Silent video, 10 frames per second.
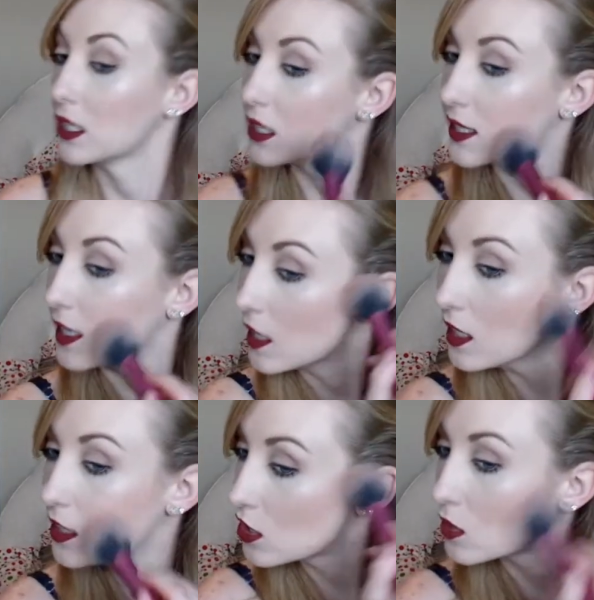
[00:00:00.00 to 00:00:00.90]
the
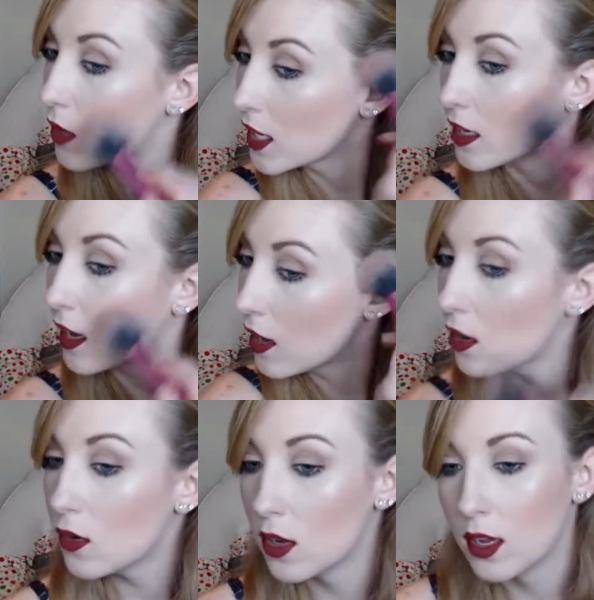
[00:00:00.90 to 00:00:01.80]
skin just right
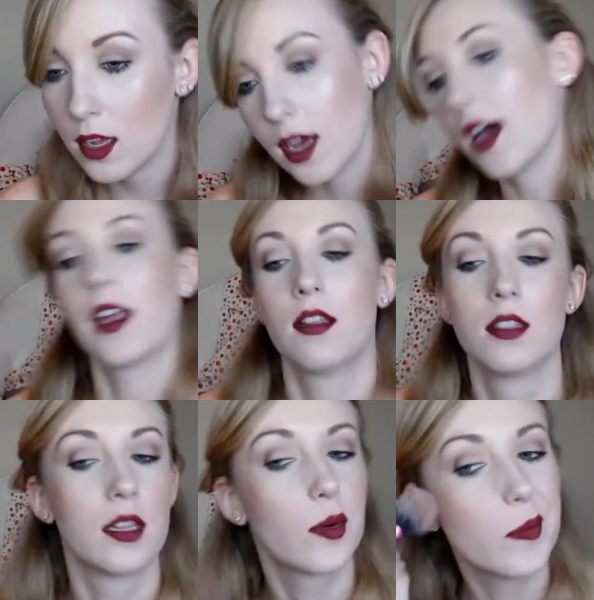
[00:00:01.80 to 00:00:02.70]
now add a
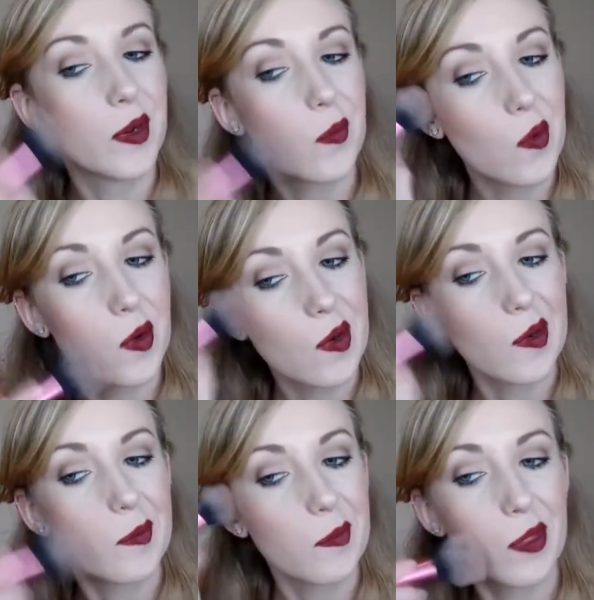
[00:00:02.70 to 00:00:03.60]
little bit of
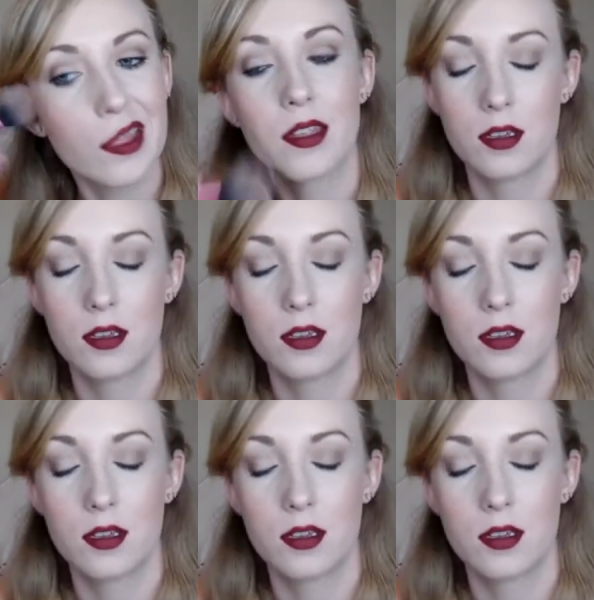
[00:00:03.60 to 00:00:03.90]
warmth